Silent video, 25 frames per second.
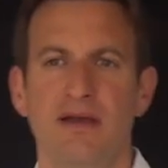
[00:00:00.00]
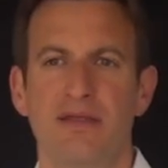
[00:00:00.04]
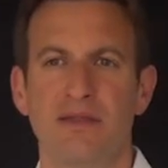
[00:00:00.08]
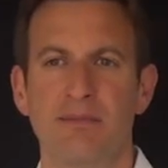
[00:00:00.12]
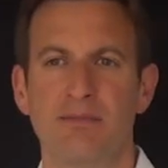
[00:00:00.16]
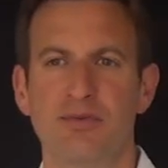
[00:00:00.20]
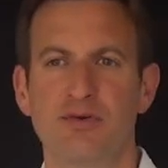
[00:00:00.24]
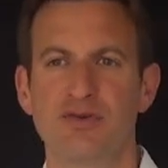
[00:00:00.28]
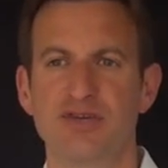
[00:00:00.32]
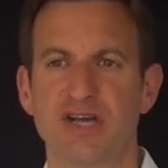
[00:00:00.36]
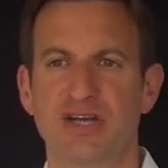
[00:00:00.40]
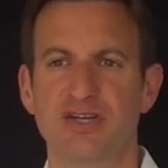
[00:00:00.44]
The
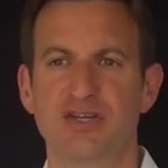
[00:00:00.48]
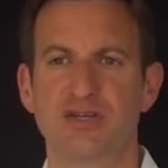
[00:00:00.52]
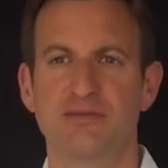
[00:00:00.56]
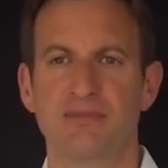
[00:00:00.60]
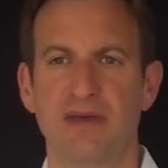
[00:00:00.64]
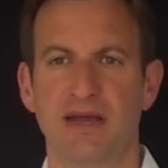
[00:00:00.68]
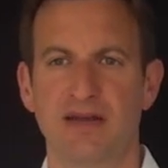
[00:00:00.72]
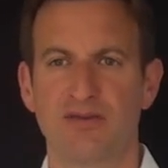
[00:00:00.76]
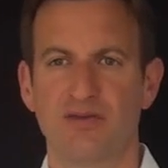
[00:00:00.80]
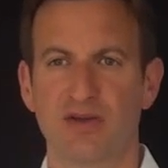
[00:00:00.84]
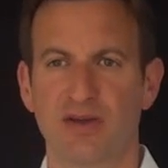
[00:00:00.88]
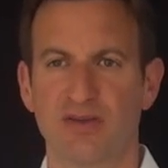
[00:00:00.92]
projection
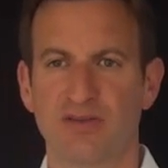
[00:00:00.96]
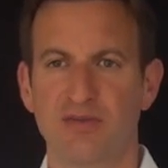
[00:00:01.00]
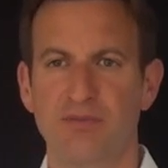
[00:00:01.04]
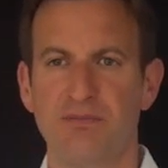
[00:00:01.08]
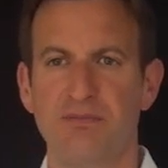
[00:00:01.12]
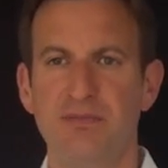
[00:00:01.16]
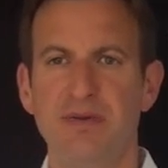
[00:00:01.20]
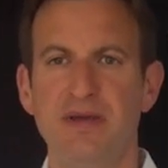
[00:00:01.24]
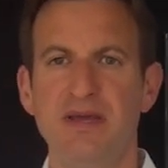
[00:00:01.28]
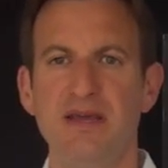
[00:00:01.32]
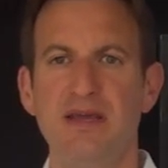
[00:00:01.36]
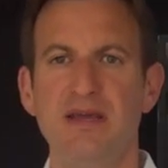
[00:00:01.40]
matrix
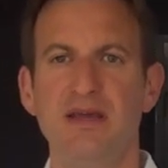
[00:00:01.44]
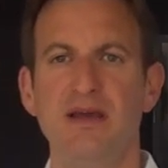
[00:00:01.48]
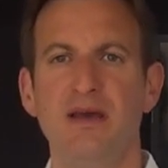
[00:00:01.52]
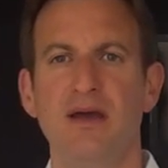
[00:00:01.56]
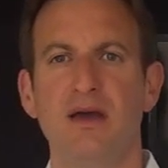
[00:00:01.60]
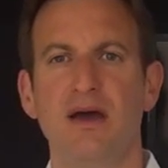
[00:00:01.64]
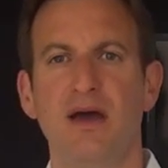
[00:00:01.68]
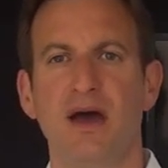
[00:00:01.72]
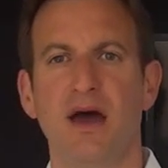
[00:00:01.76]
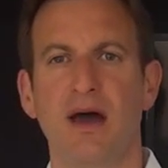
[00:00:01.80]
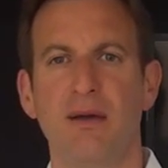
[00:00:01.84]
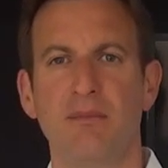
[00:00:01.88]
P
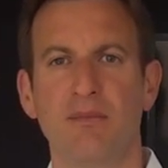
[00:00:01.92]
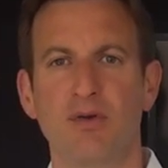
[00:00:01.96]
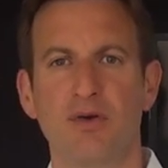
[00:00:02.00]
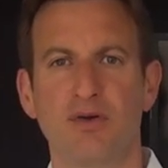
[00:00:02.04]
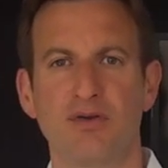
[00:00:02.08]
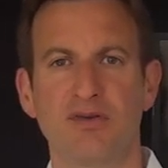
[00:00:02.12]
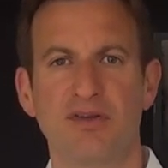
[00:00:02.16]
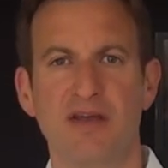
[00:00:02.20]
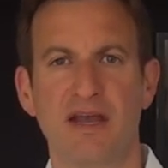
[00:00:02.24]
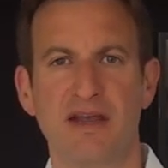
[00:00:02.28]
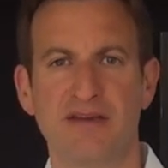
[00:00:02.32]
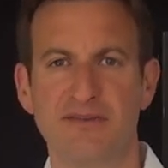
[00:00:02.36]

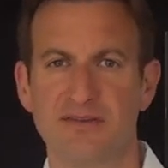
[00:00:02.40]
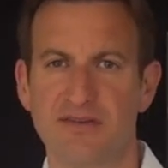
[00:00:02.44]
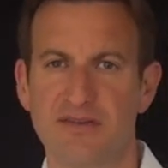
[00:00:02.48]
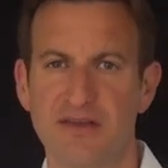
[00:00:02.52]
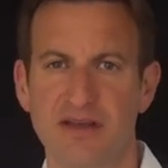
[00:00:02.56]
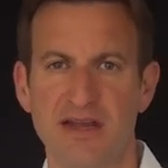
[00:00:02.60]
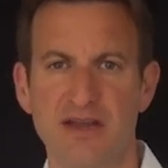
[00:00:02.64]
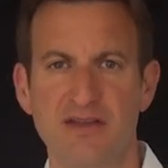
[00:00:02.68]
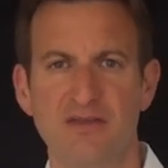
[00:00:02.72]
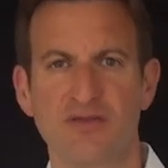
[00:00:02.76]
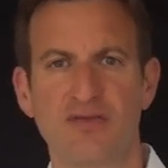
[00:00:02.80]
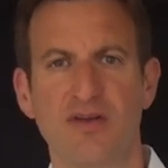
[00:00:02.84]
contains
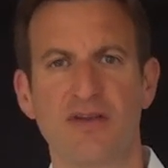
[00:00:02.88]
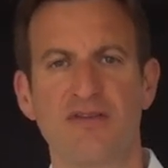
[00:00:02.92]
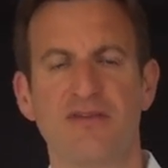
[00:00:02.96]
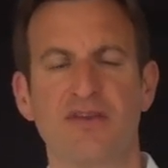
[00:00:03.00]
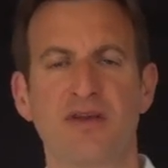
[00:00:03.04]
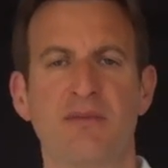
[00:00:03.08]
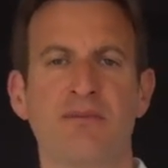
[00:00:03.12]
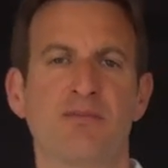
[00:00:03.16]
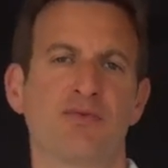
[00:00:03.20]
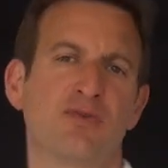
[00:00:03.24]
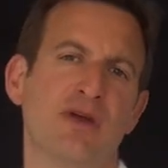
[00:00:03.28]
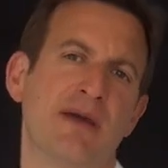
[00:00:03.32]
the
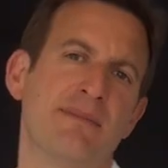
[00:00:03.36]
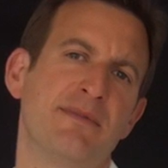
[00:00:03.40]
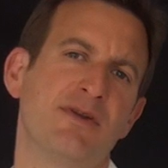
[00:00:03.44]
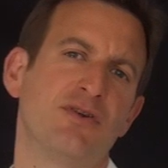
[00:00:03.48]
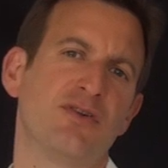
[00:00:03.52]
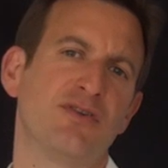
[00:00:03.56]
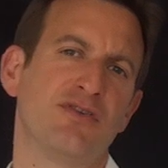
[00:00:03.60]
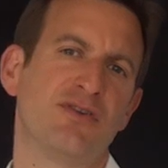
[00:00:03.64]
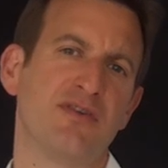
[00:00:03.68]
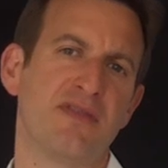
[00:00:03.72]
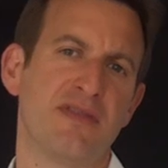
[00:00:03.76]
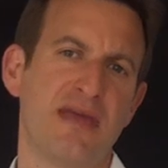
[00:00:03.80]
intrinsic
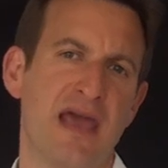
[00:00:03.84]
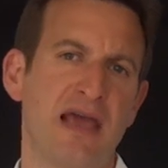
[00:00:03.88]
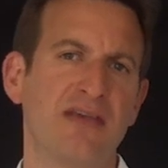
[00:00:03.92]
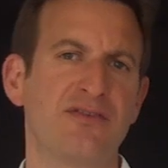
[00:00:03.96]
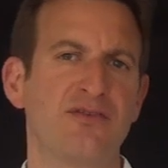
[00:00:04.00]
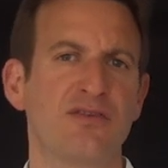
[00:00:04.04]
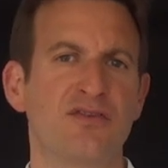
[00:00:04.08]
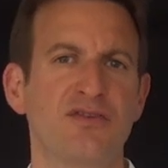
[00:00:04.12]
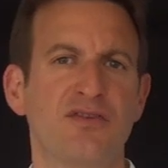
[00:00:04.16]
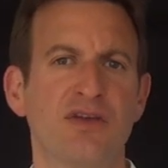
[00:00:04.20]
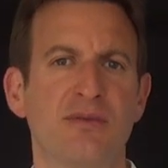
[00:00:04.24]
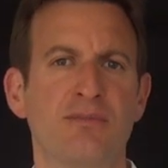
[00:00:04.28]
parameters and the
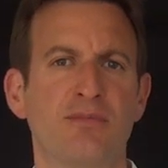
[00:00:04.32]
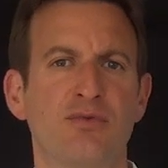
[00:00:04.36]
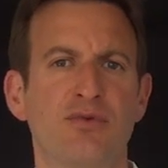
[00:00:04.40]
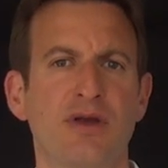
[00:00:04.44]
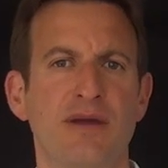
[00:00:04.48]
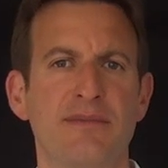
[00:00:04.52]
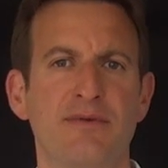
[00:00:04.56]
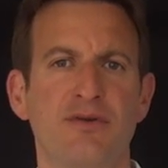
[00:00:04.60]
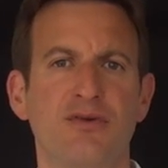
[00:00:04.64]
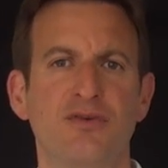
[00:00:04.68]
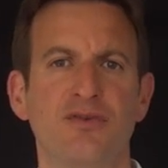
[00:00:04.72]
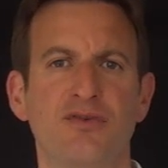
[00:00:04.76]
extrinsic
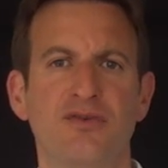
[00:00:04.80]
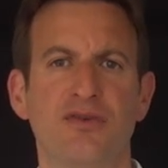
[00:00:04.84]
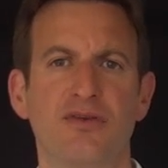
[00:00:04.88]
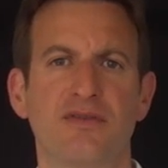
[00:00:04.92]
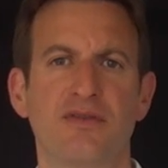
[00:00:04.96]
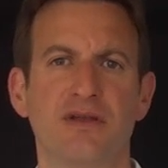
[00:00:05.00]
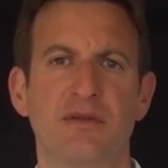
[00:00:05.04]
parameters.